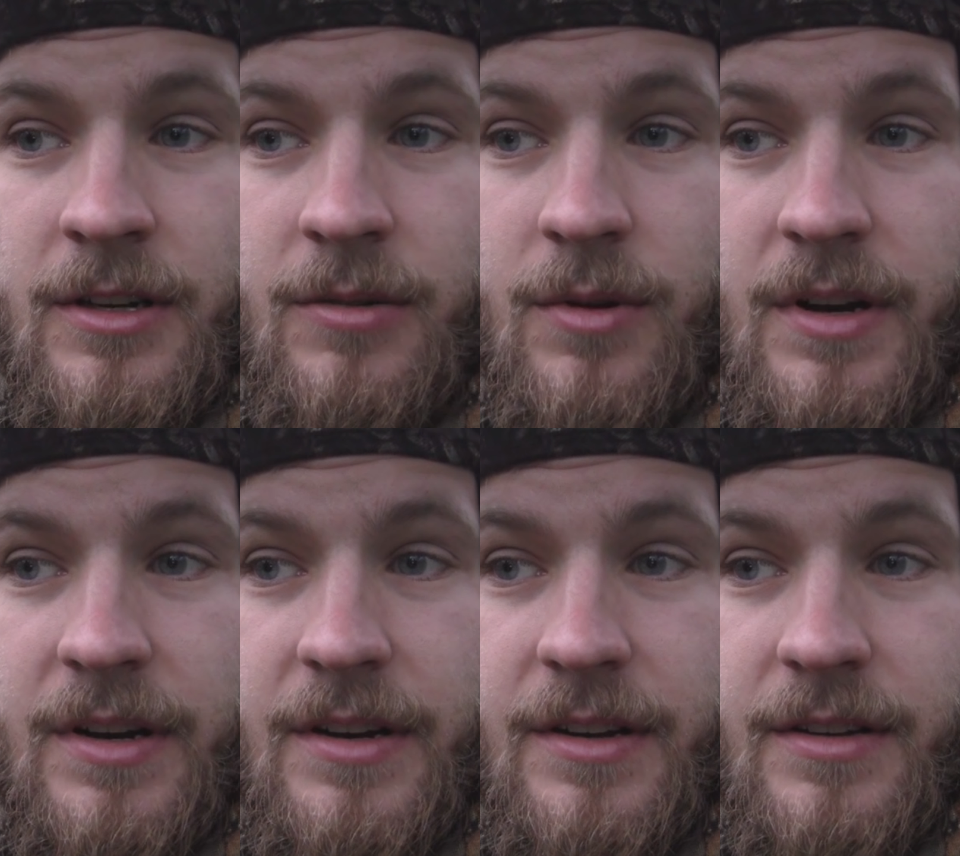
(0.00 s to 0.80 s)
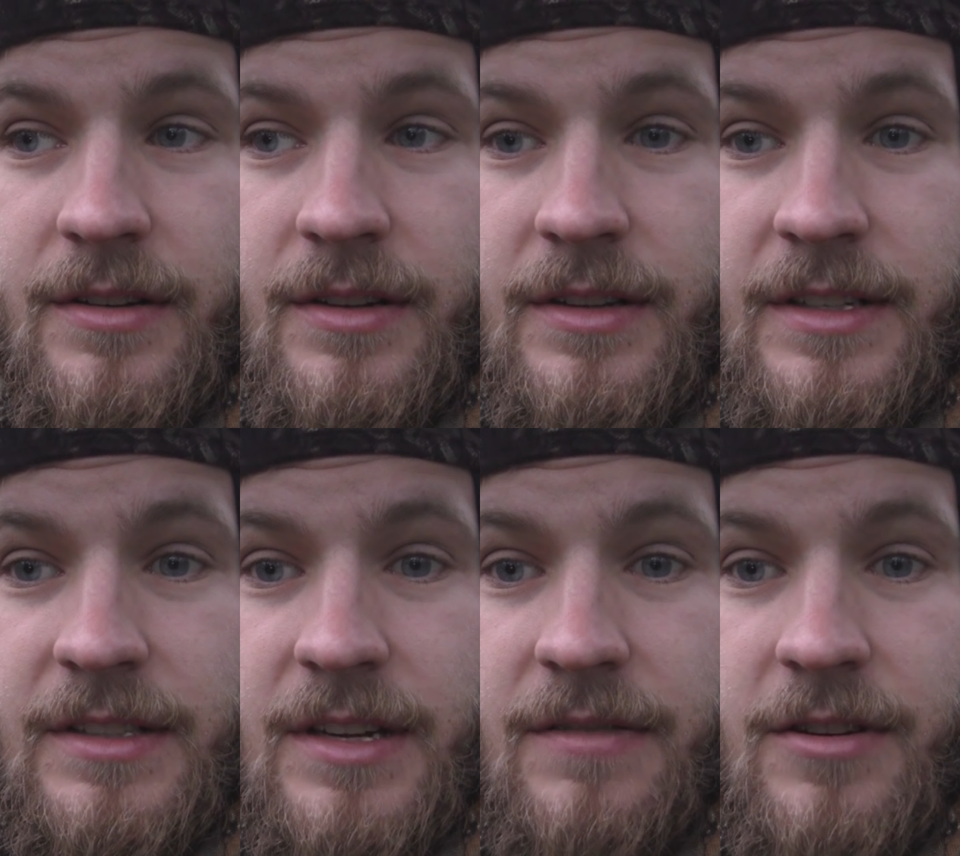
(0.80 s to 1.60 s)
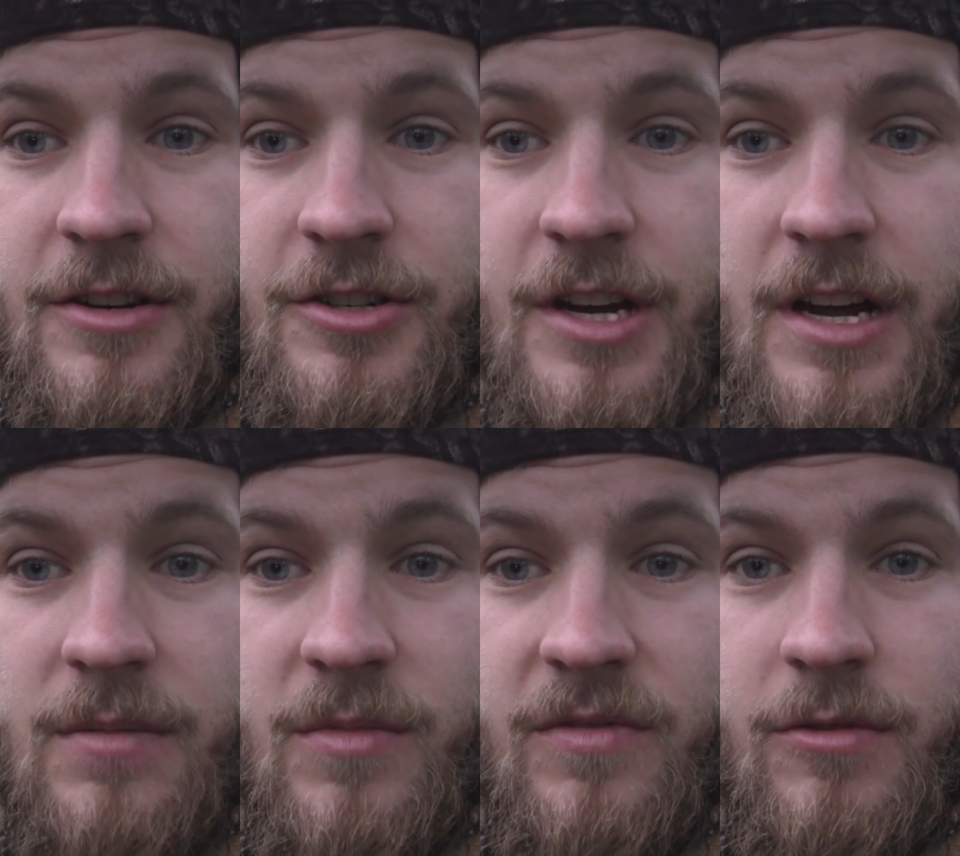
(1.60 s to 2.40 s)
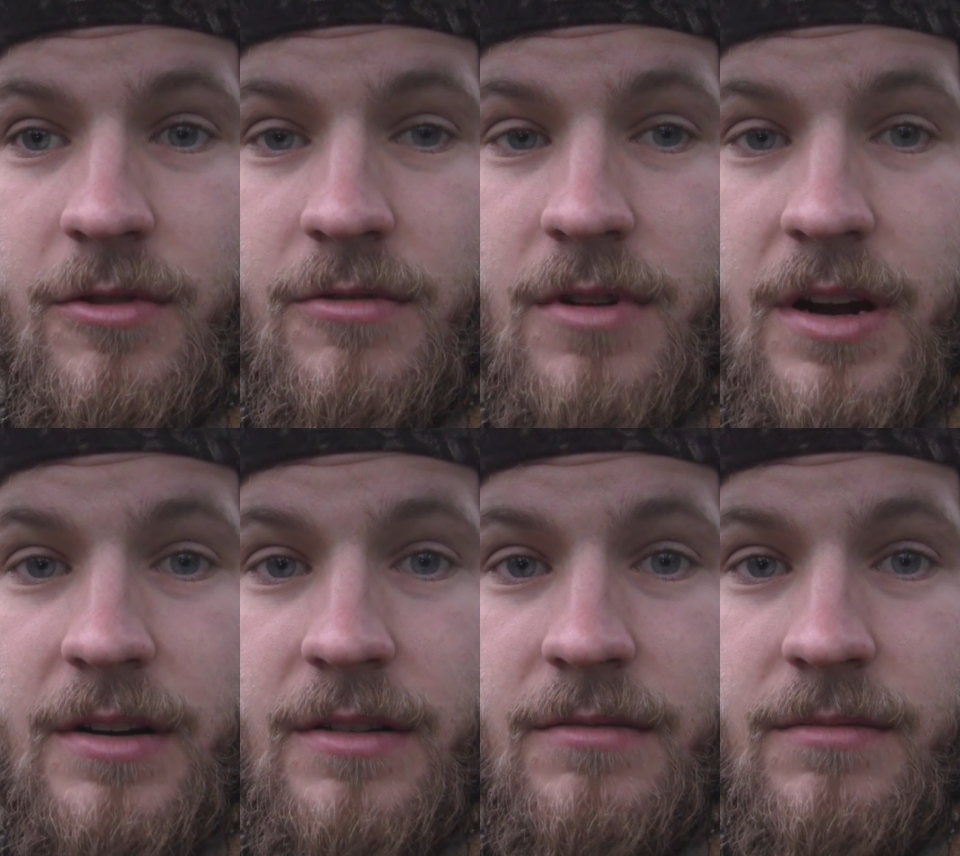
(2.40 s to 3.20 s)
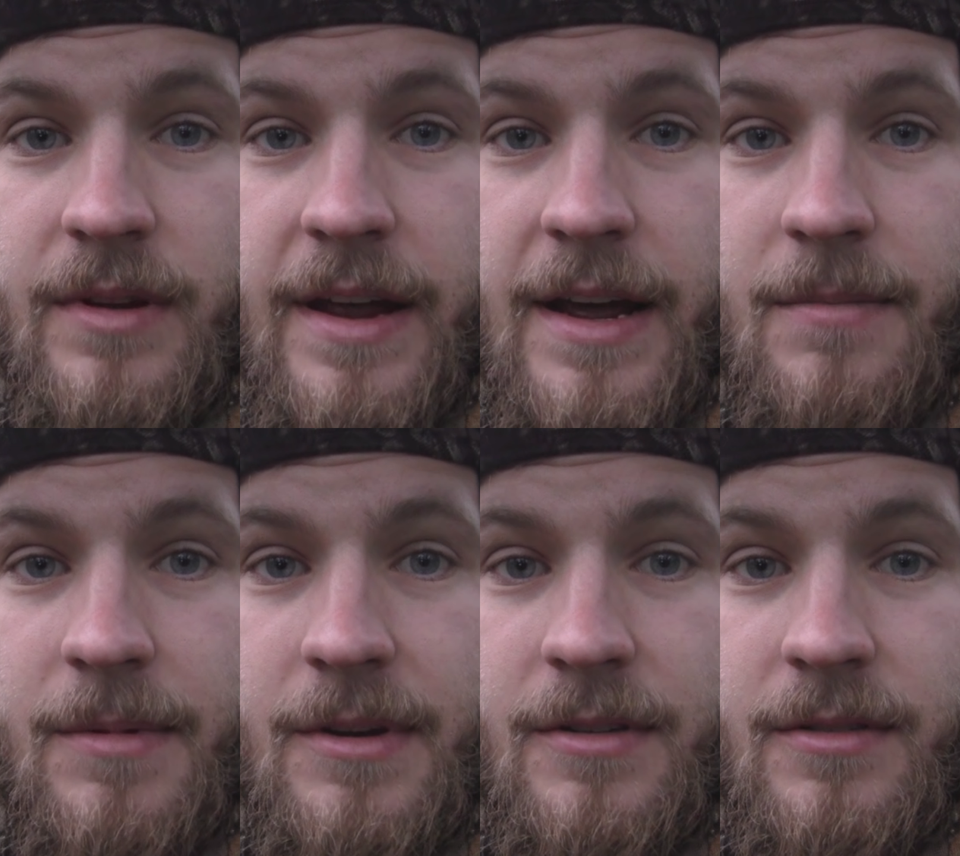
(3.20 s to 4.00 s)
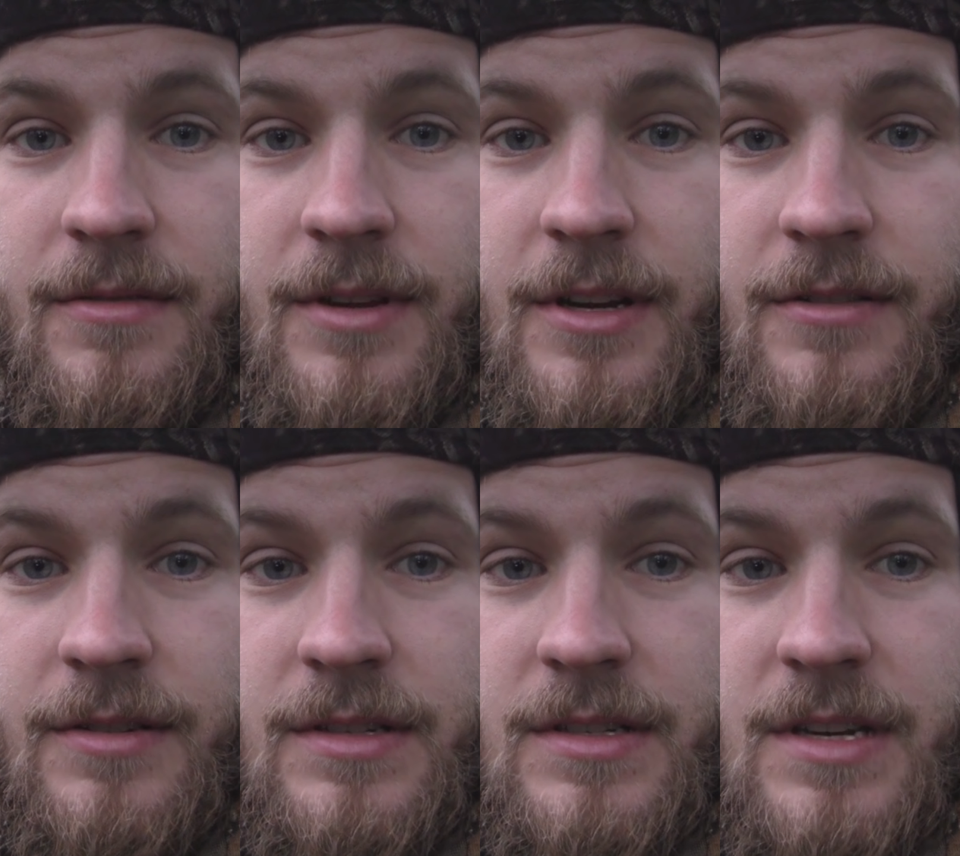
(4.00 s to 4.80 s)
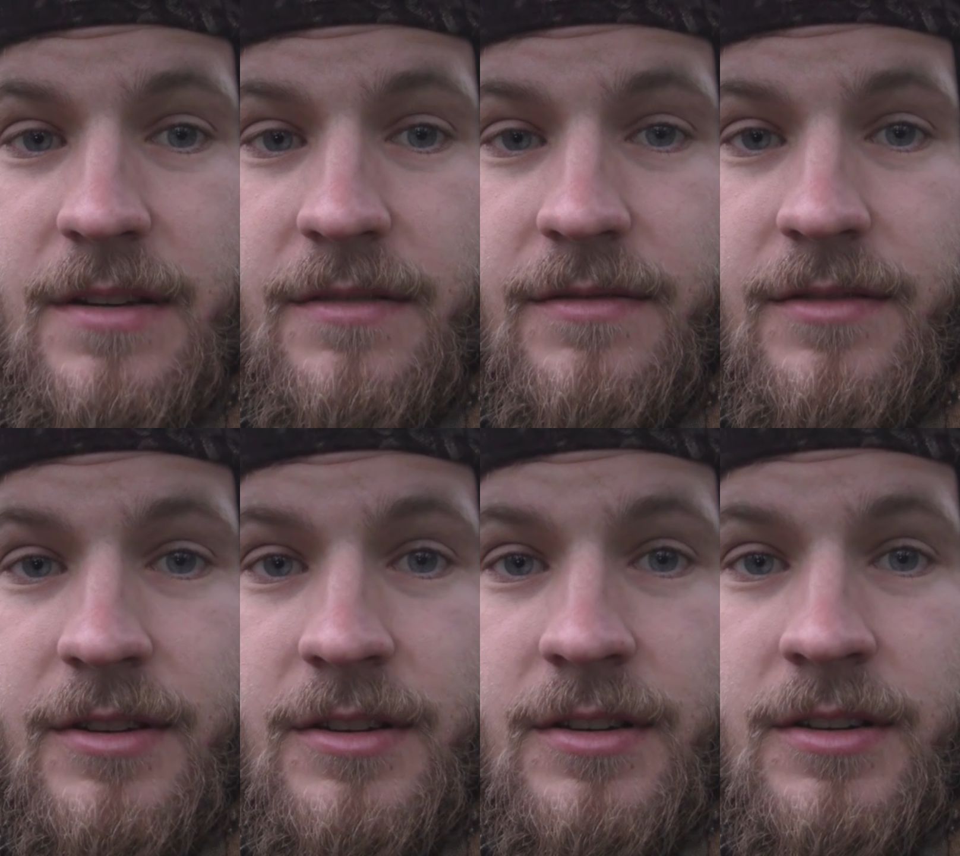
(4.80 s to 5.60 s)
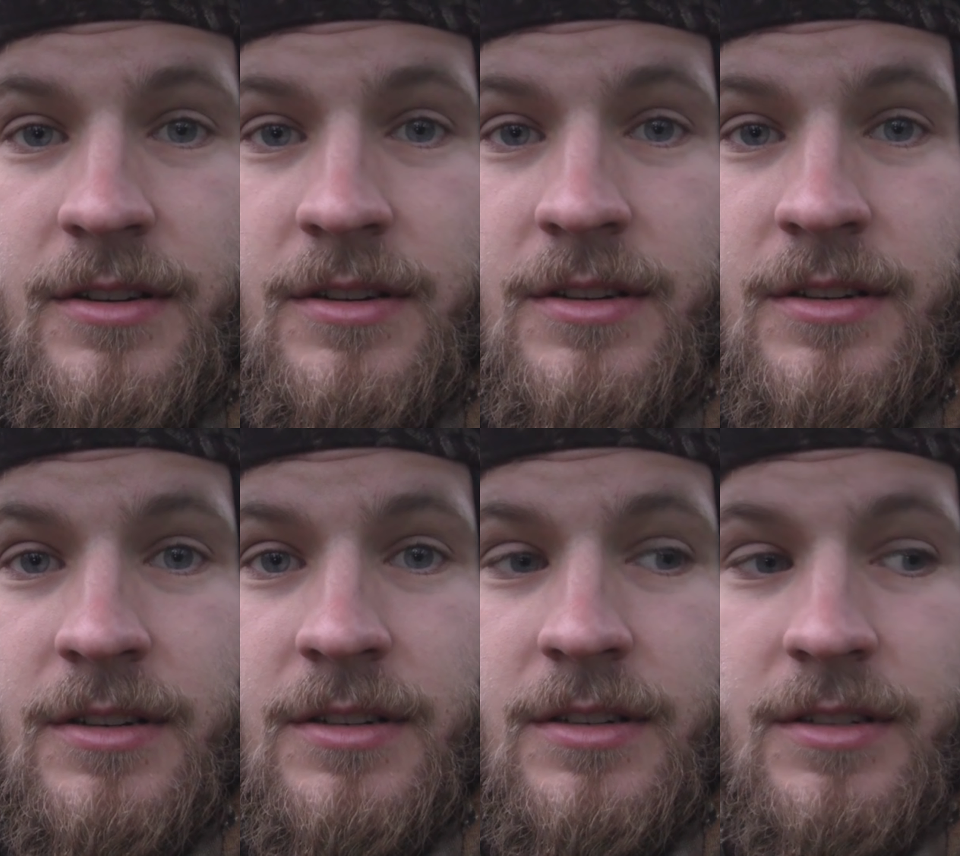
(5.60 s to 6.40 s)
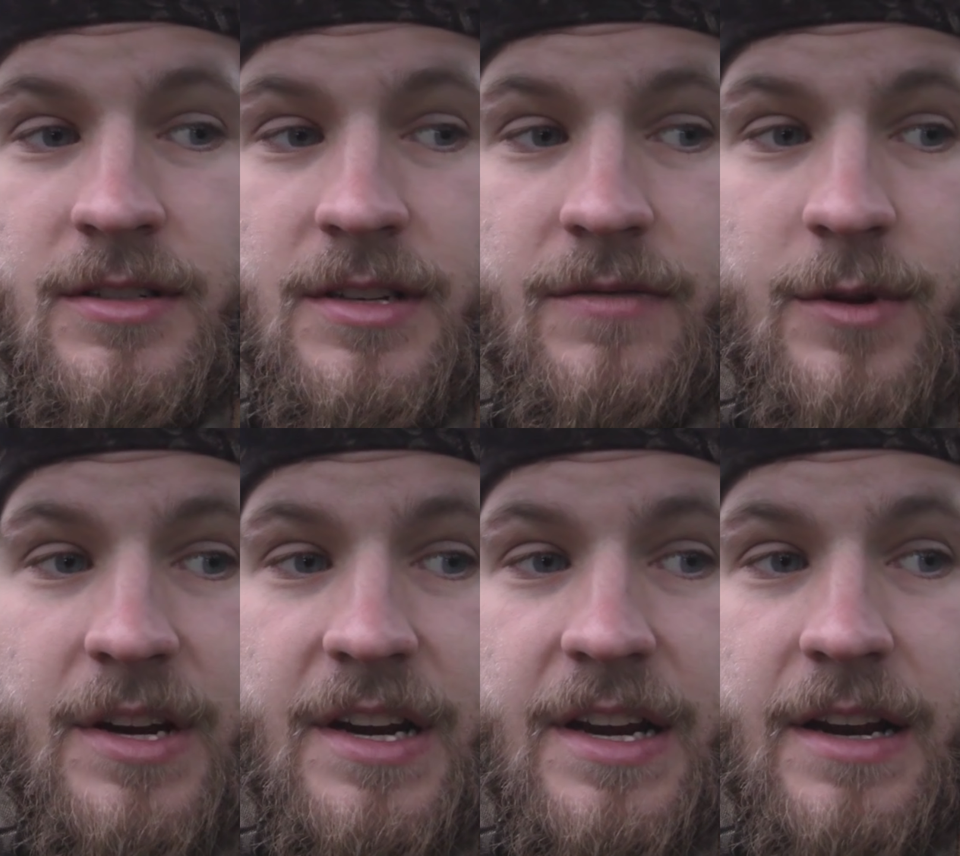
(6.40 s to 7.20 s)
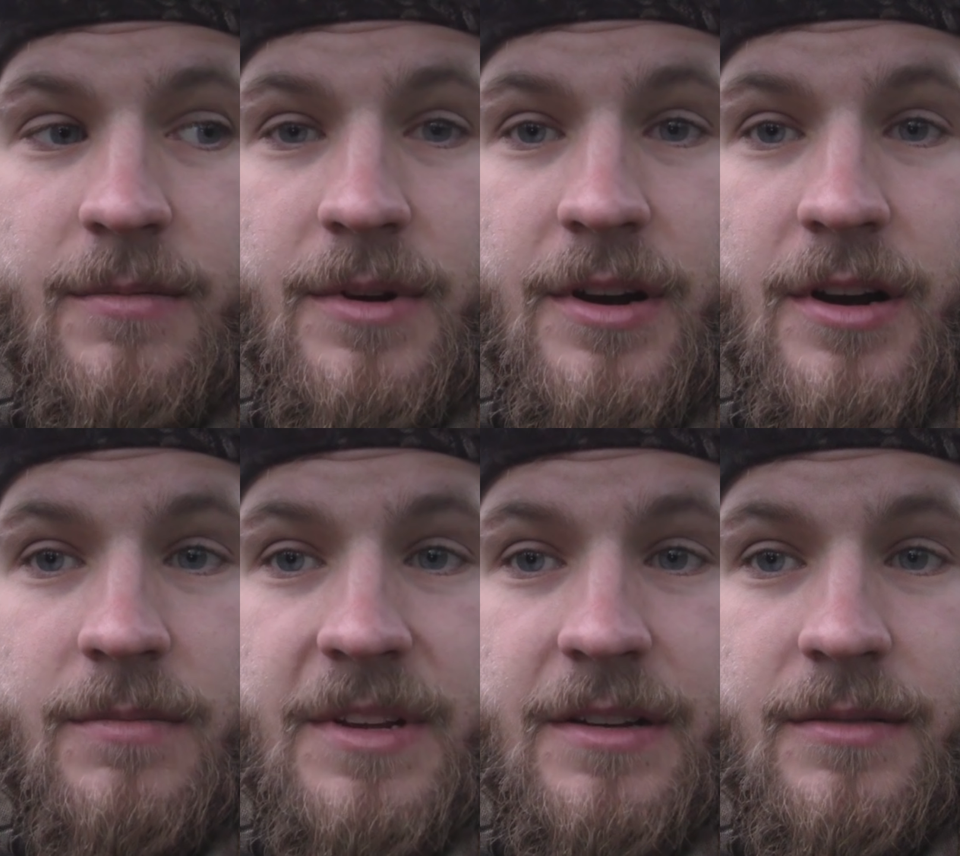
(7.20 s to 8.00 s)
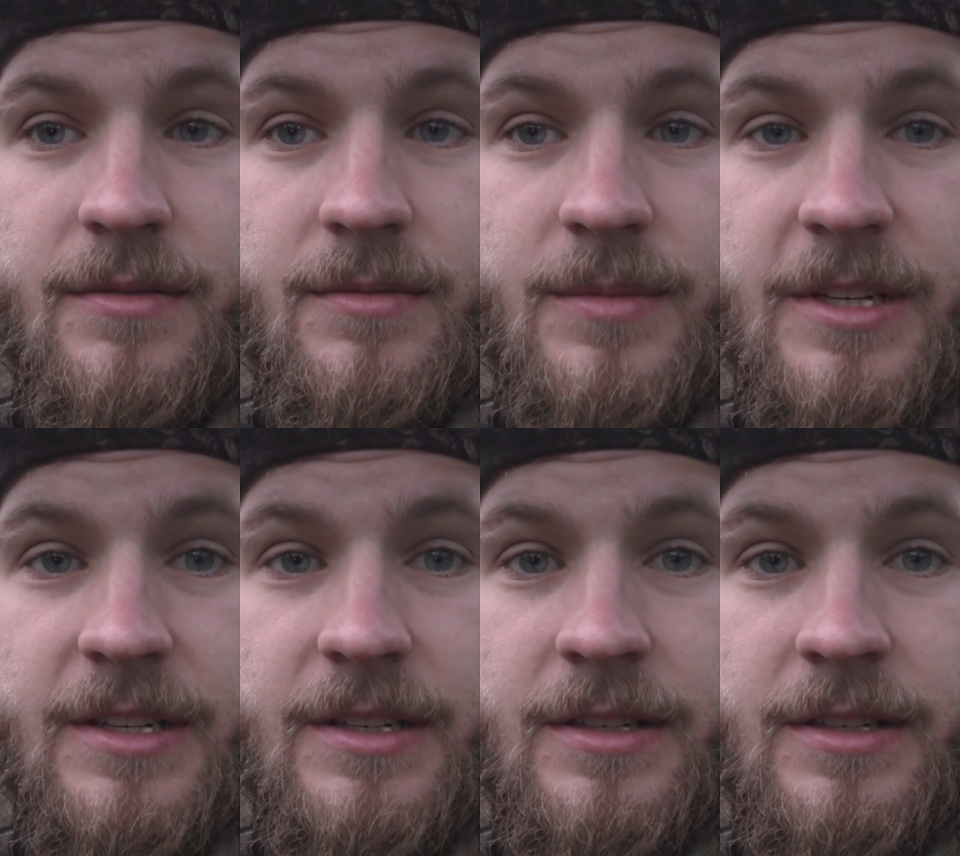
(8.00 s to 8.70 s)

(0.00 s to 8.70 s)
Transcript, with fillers: I wanted to at least give it a shot before the rut happened, you know, and see if we could get him to come in, but